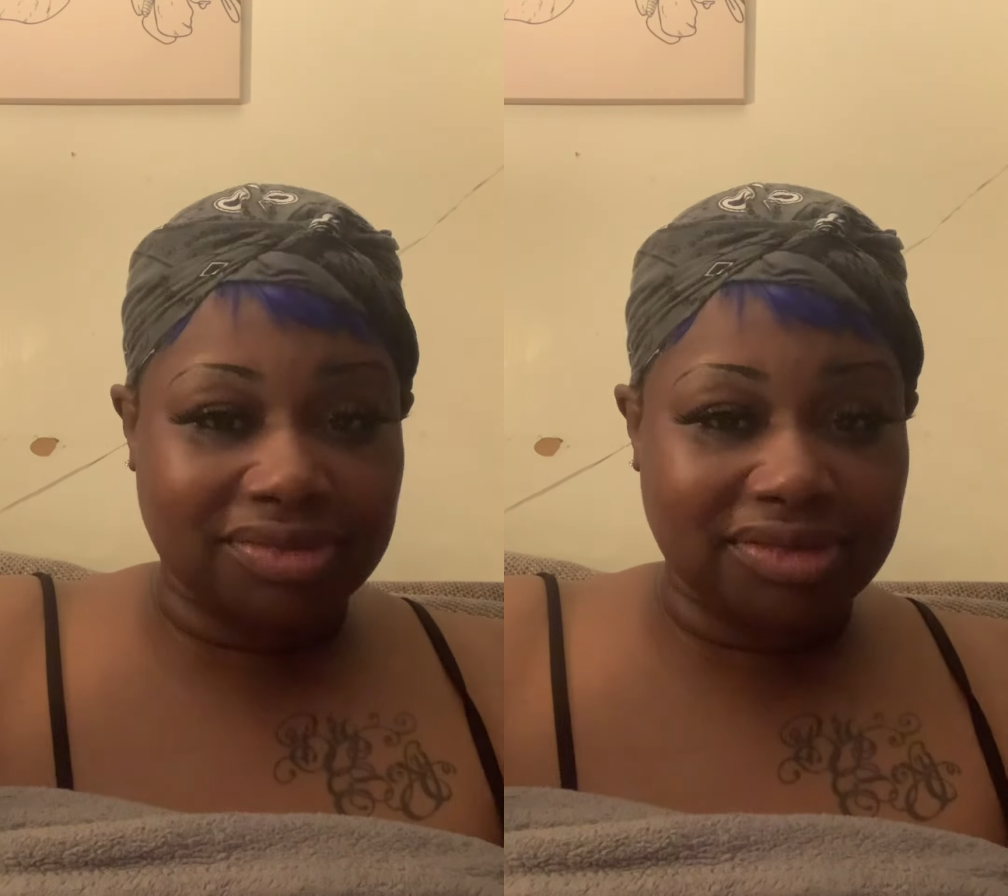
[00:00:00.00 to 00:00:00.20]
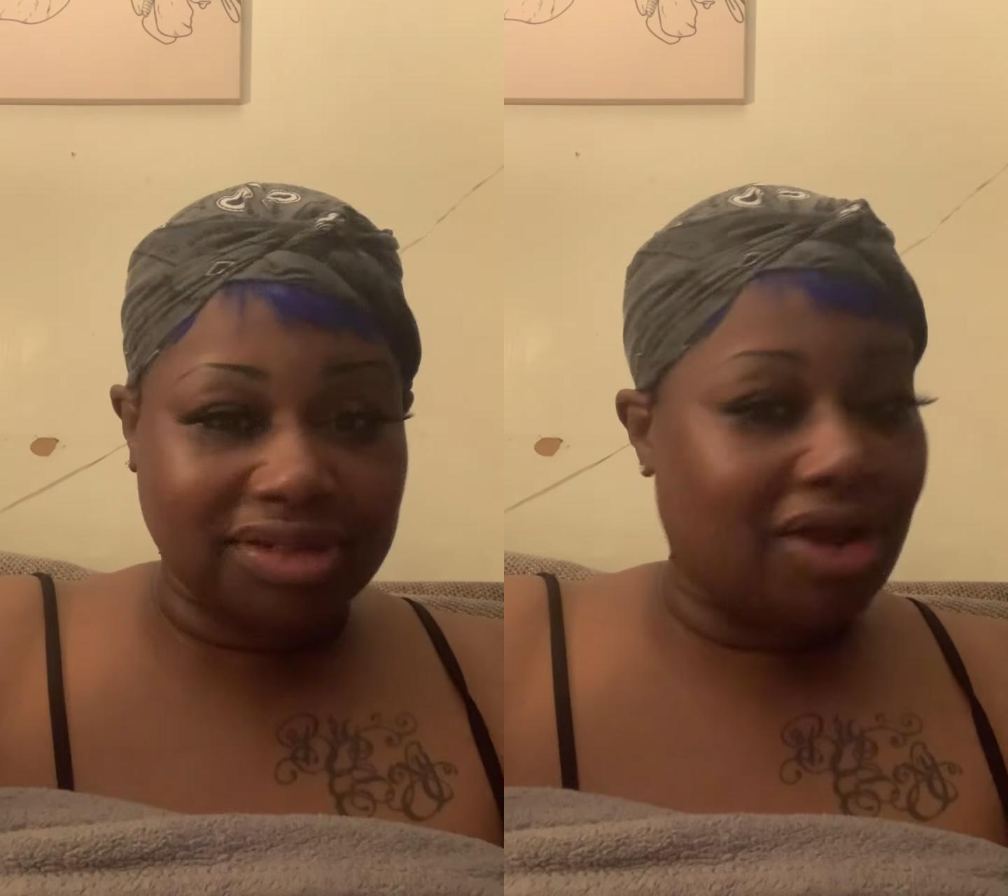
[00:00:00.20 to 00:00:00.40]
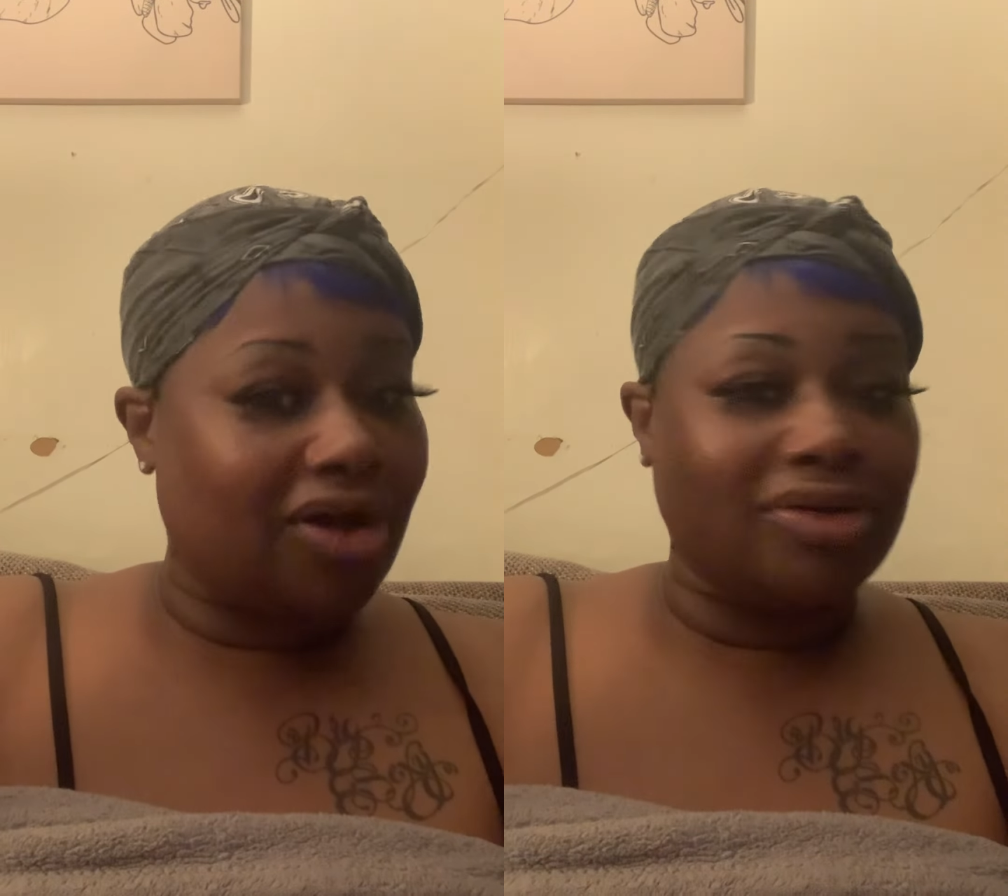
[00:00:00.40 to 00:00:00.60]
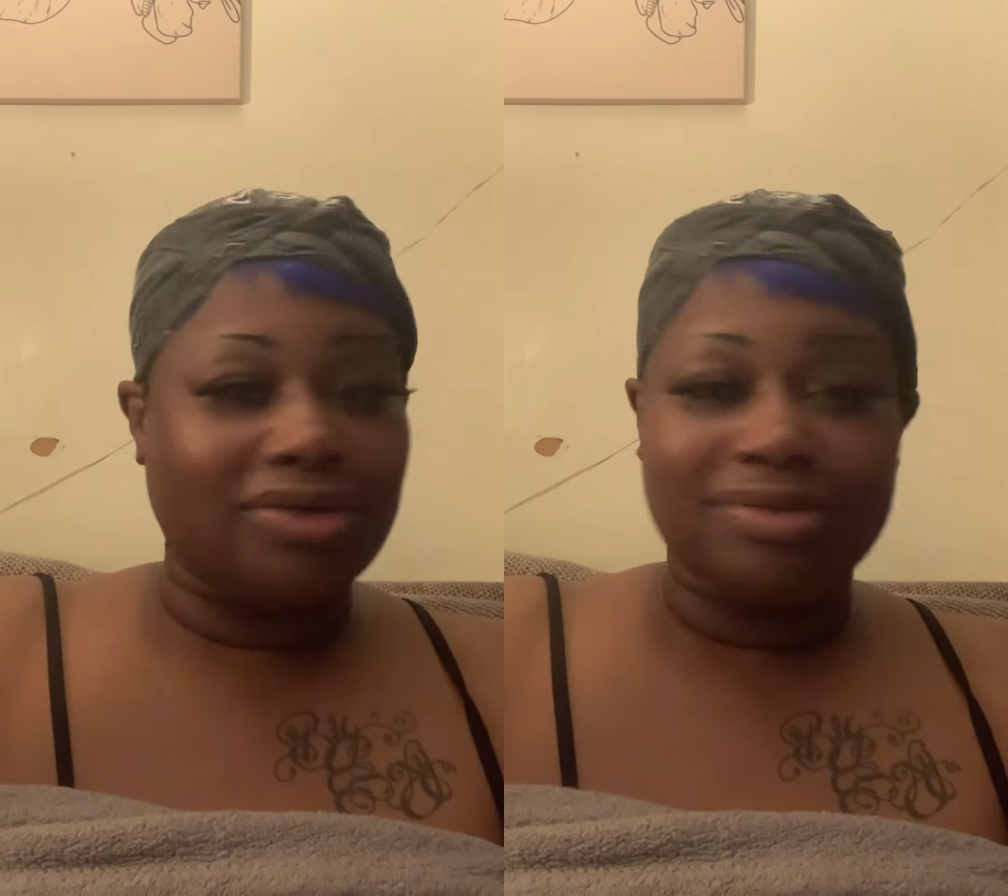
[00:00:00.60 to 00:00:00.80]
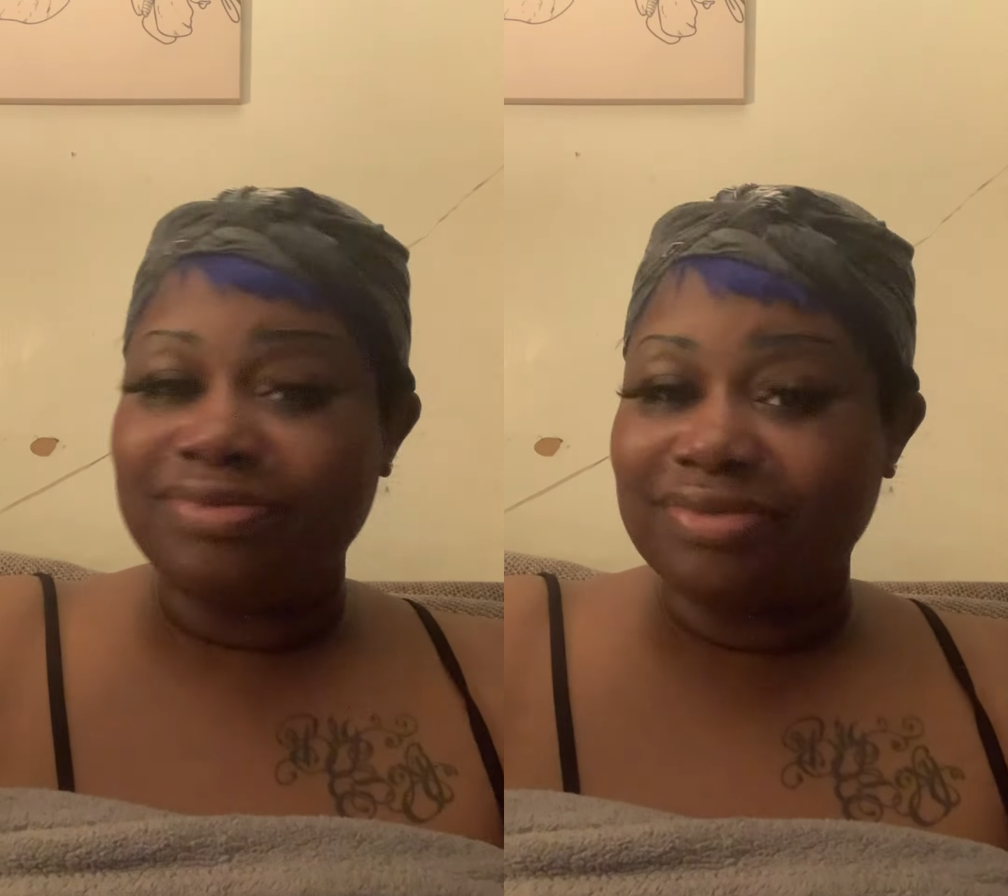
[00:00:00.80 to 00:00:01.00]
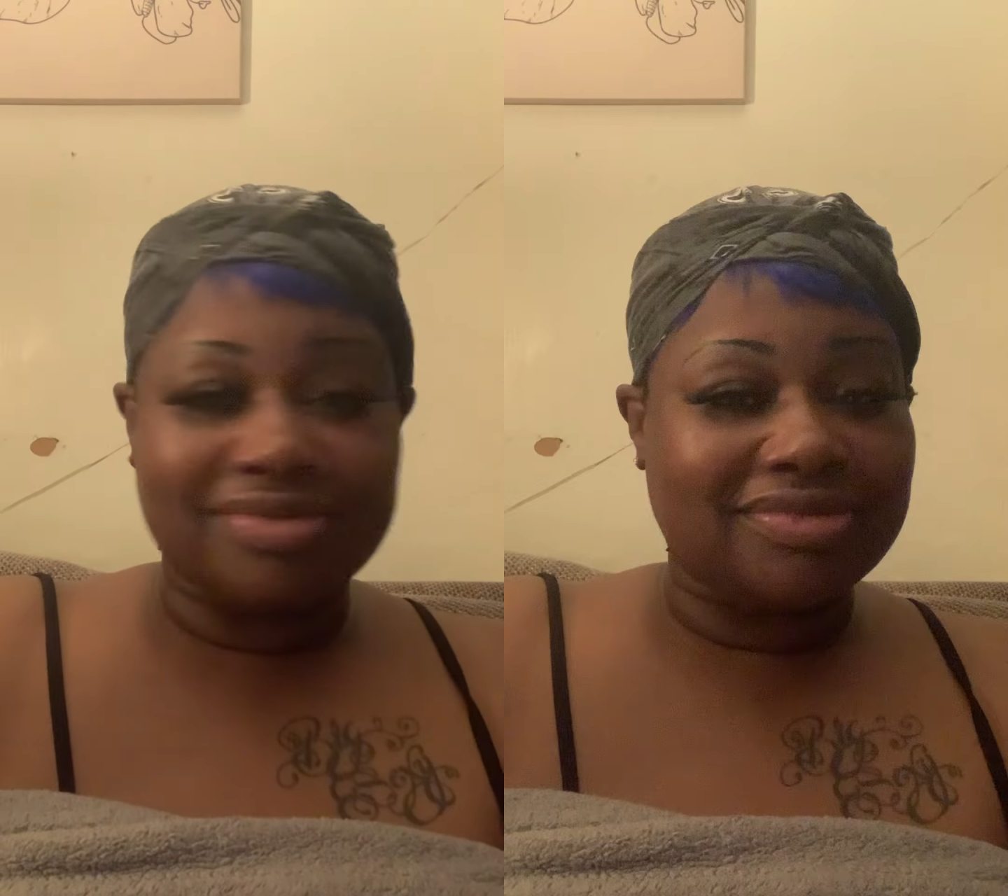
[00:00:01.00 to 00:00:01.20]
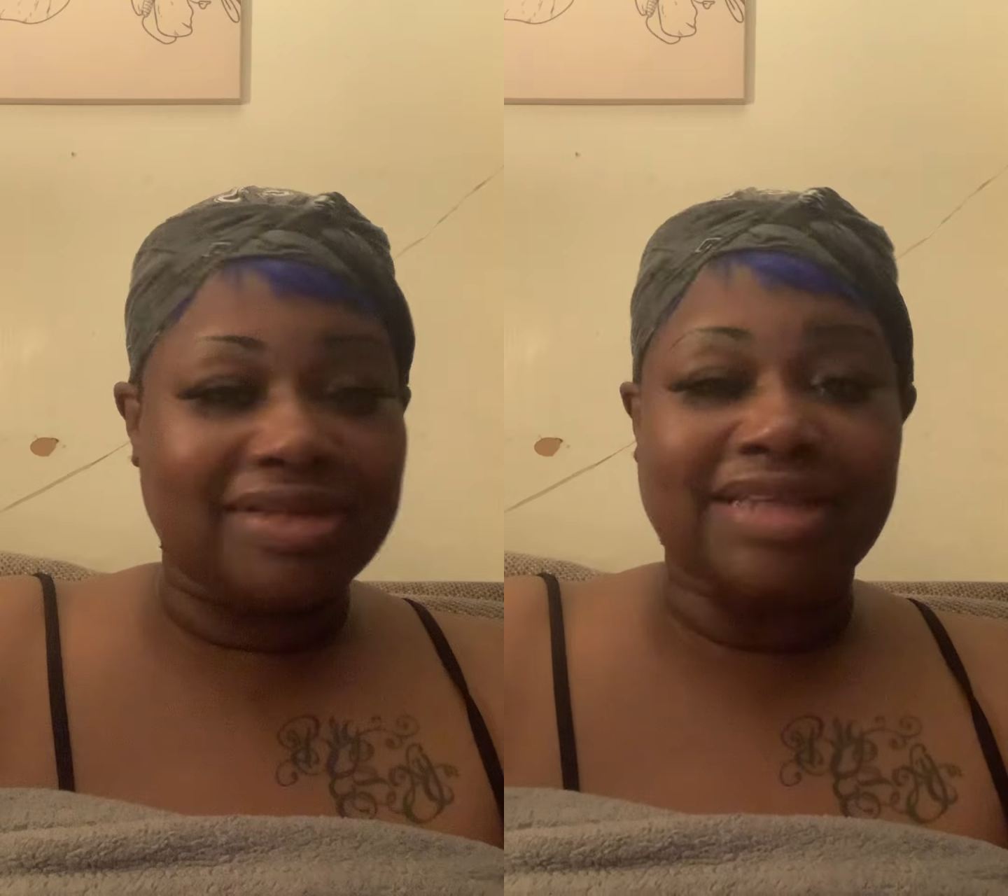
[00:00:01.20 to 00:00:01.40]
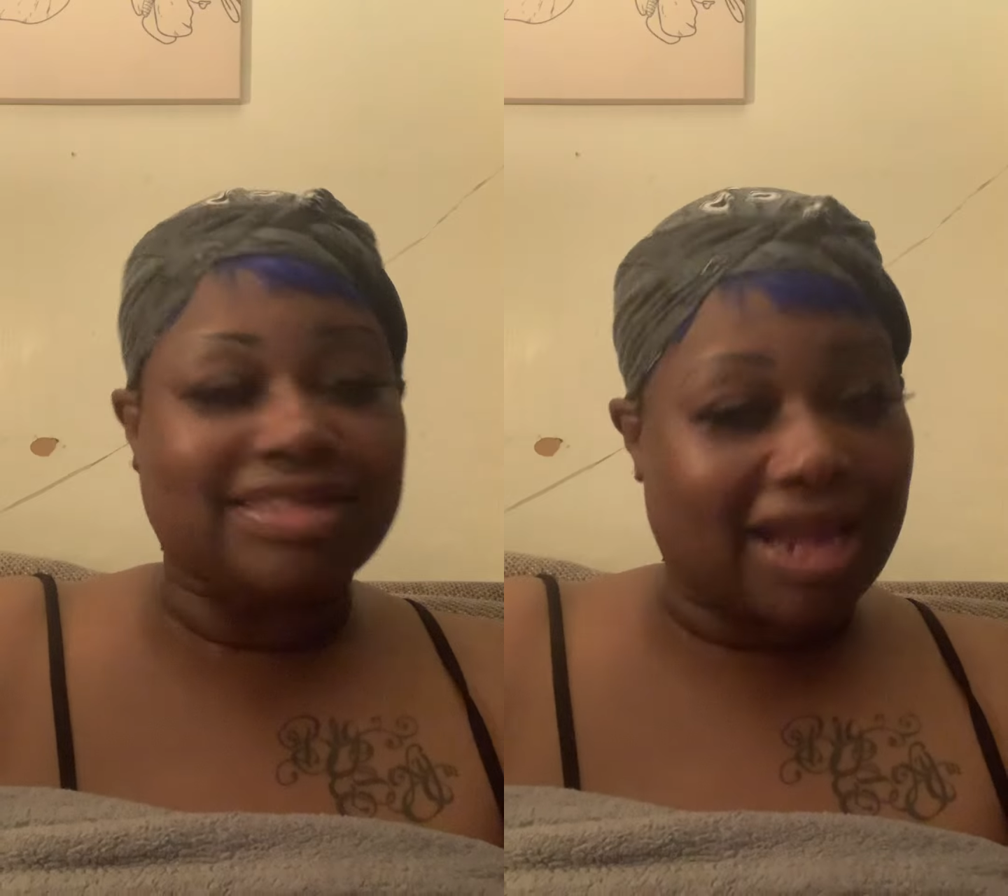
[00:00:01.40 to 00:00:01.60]
y'all
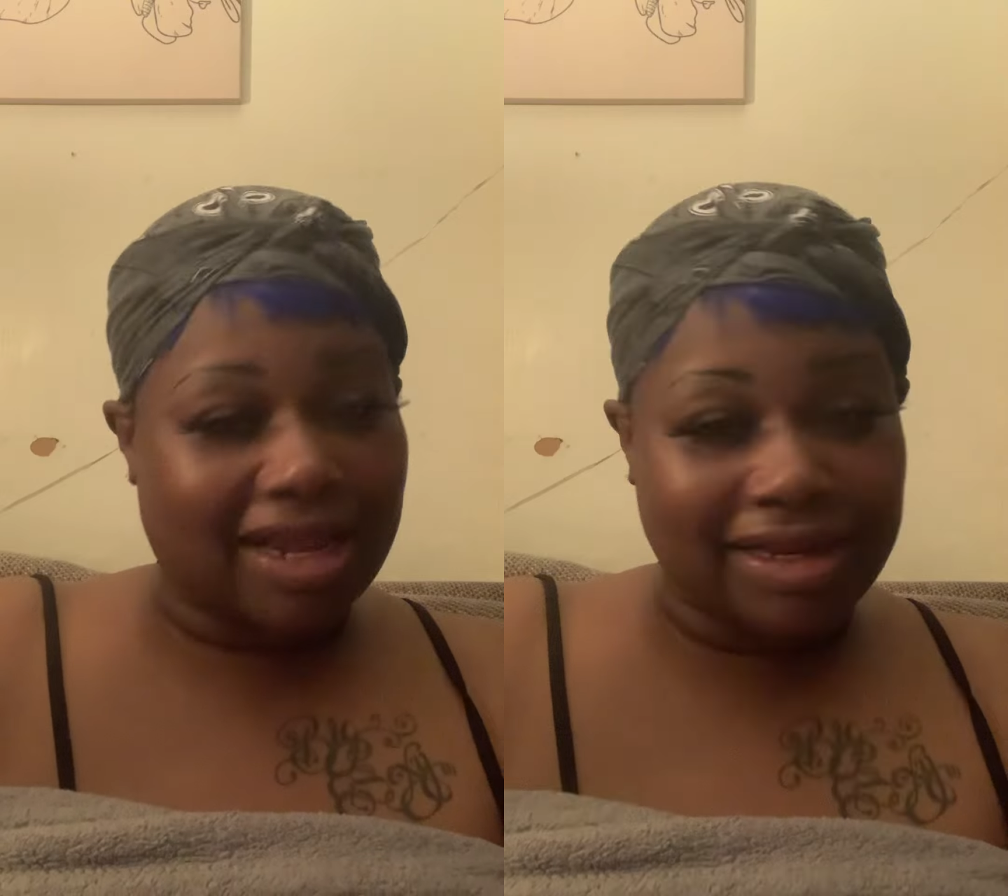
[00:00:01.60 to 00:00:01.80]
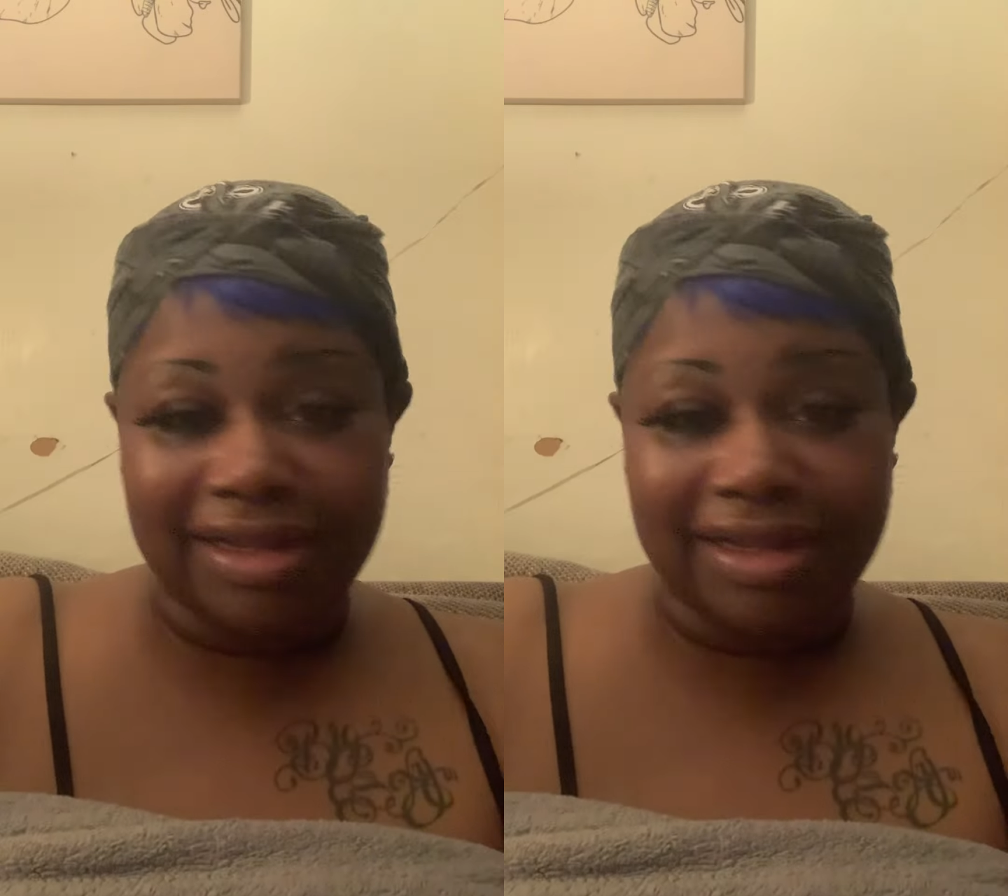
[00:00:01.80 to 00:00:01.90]
excited